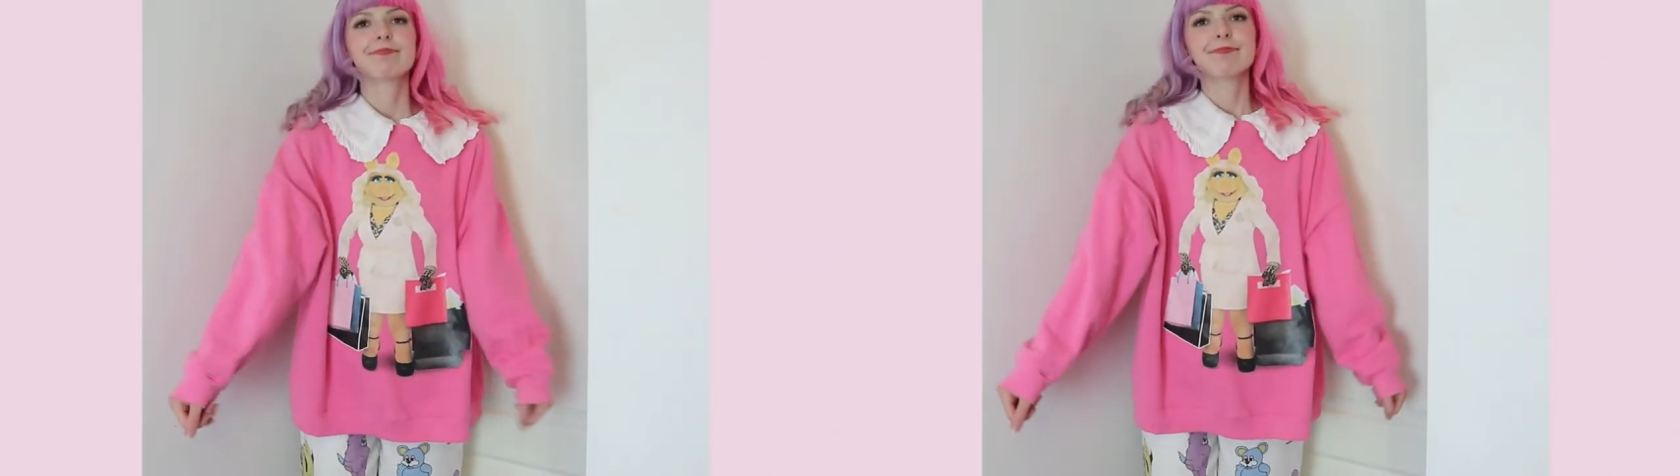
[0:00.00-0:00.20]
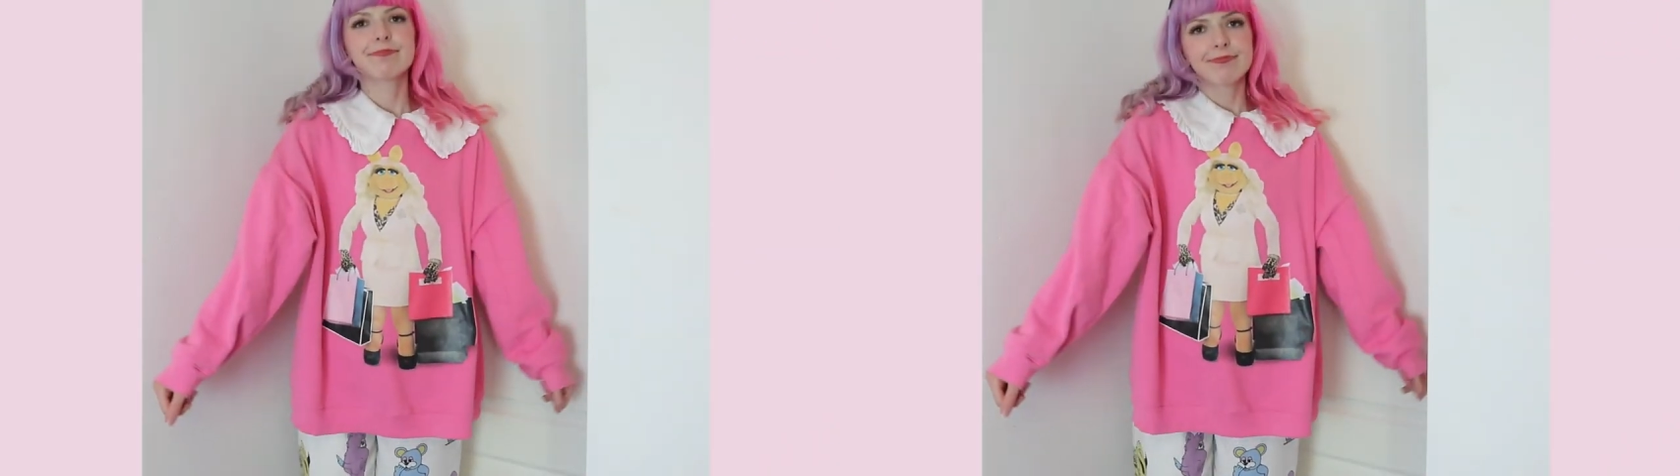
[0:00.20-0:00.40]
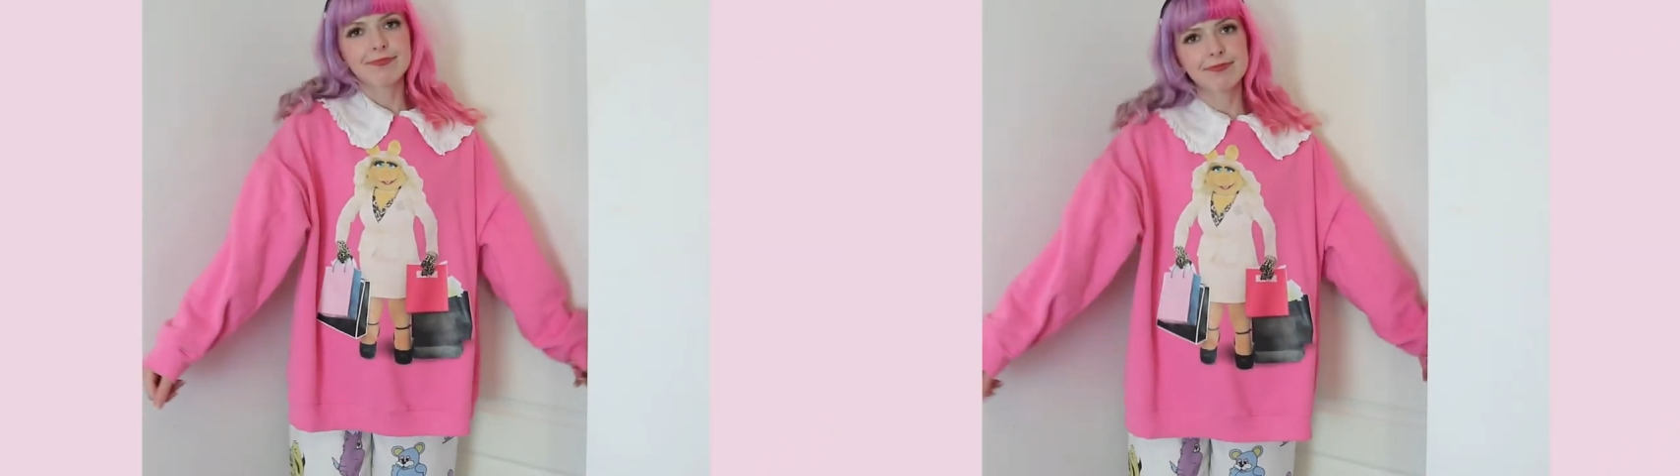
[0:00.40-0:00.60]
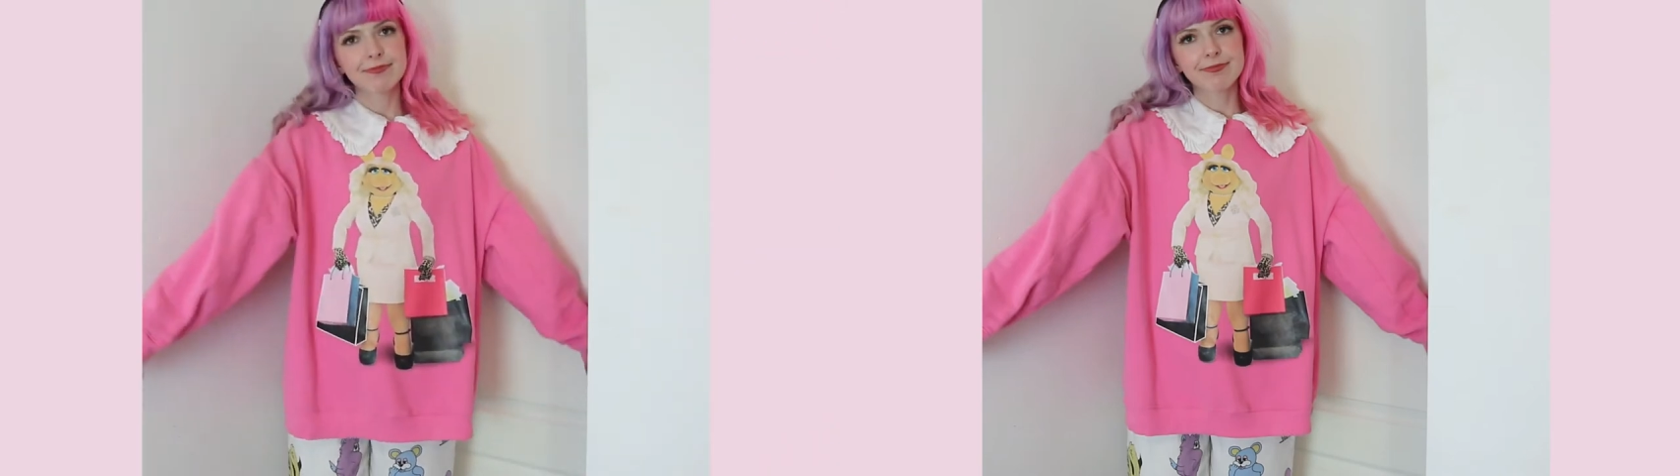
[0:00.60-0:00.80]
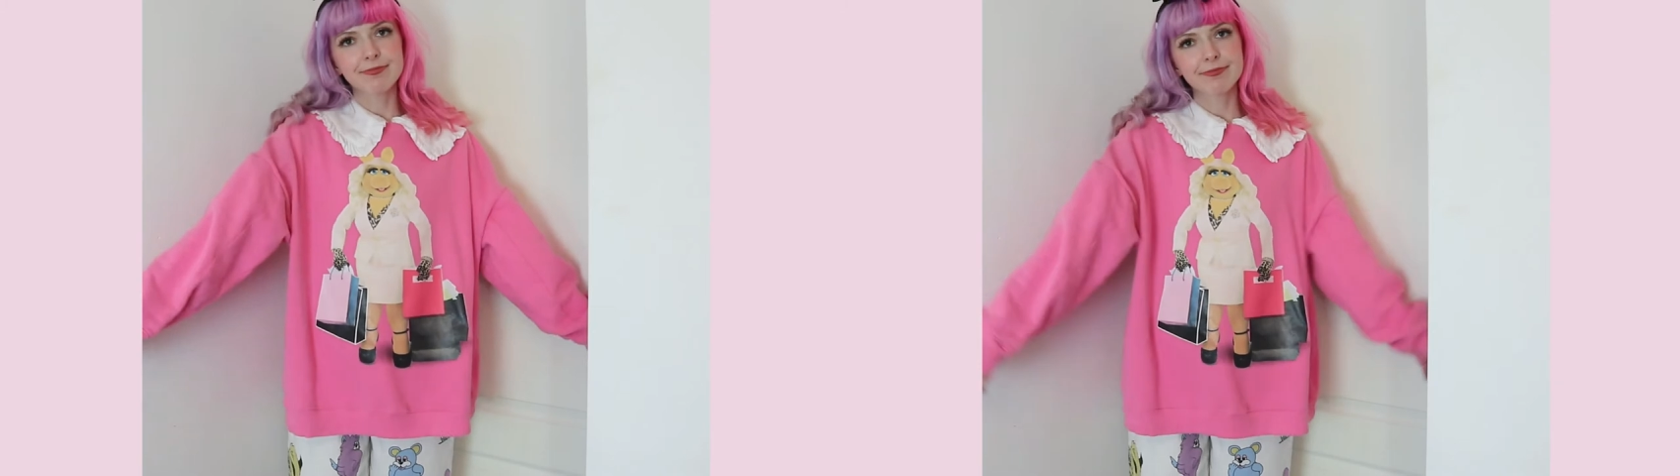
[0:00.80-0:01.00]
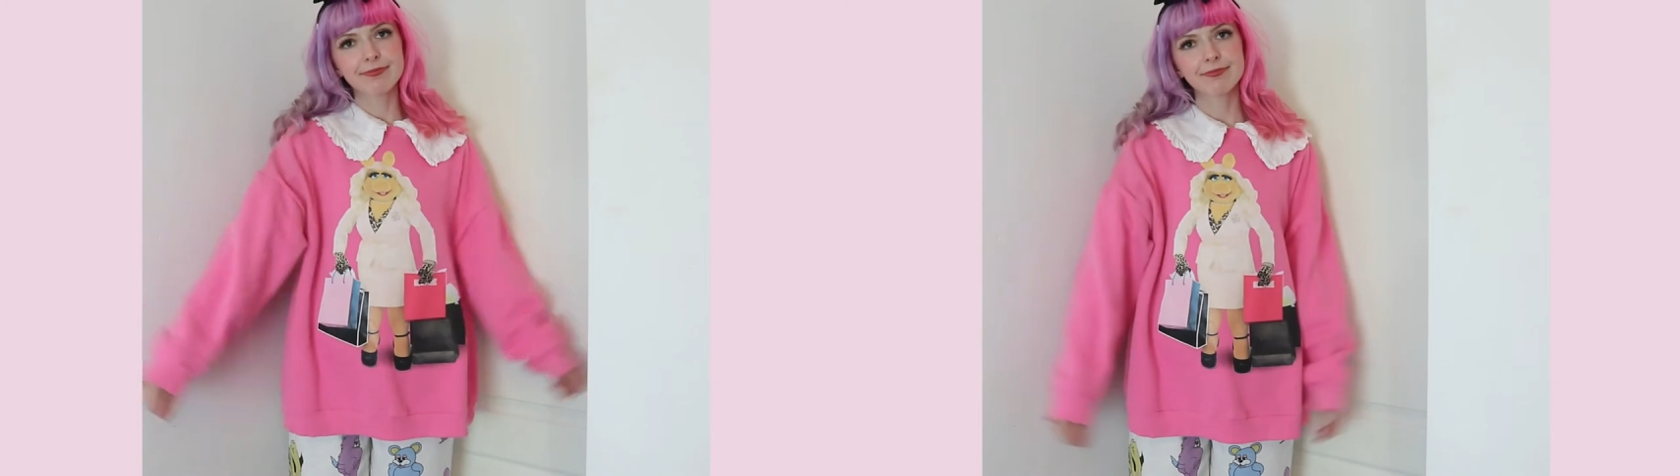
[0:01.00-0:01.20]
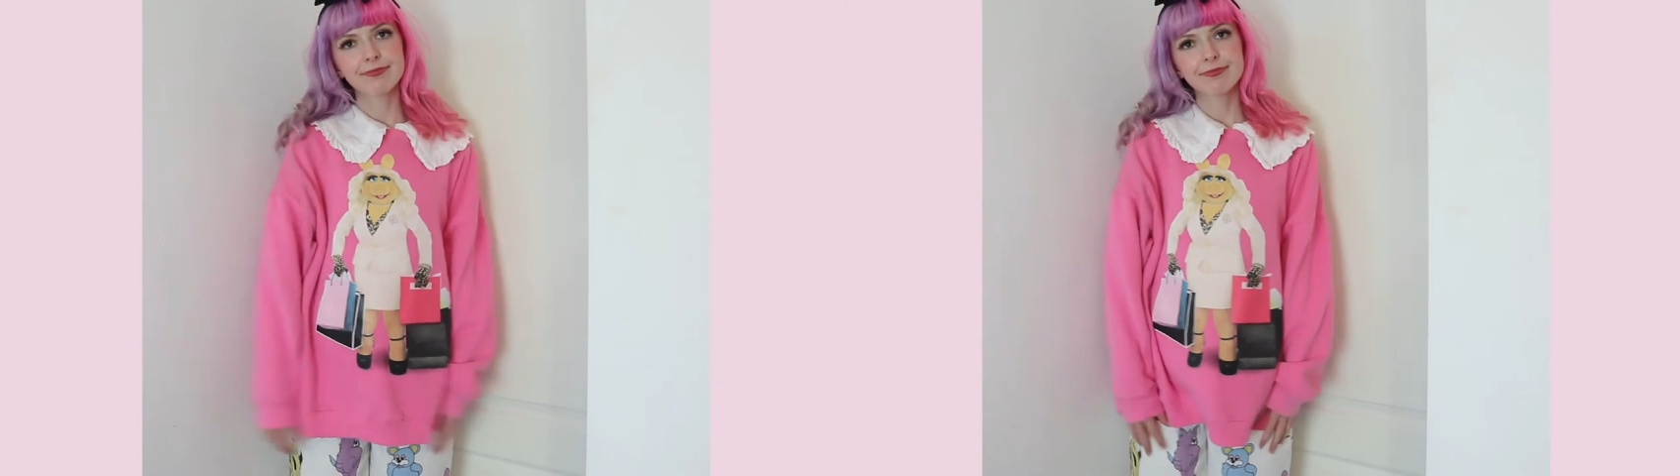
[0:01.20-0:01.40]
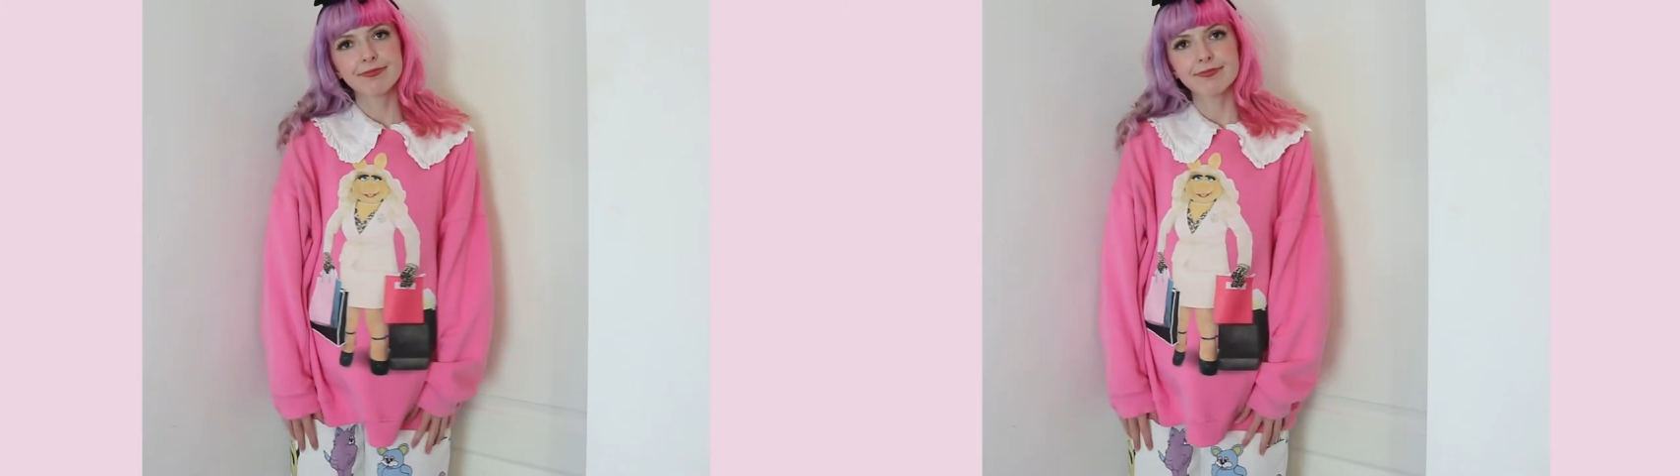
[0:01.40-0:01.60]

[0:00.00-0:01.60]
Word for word: Like she's just such, she's the